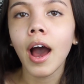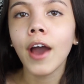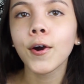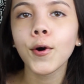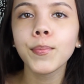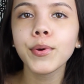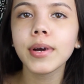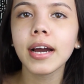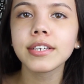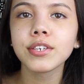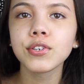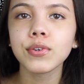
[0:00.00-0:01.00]
I hope you
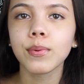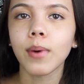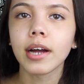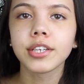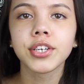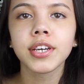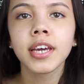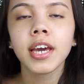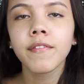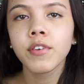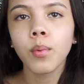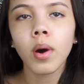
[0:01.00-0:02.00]
guys enjoyed watching
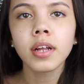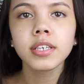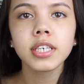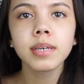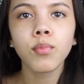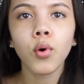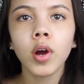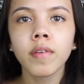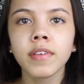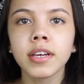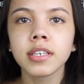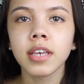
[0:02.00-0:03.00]
it. If you want to see more
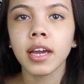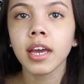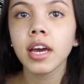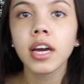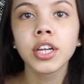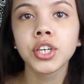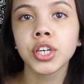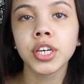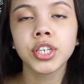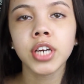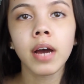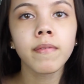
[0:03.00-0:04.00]
of these like
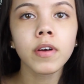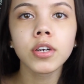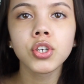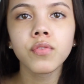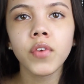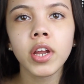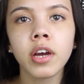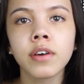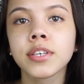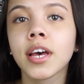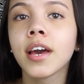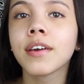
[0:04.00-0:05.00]
chit-chat version
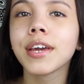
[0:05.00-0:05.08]
videos,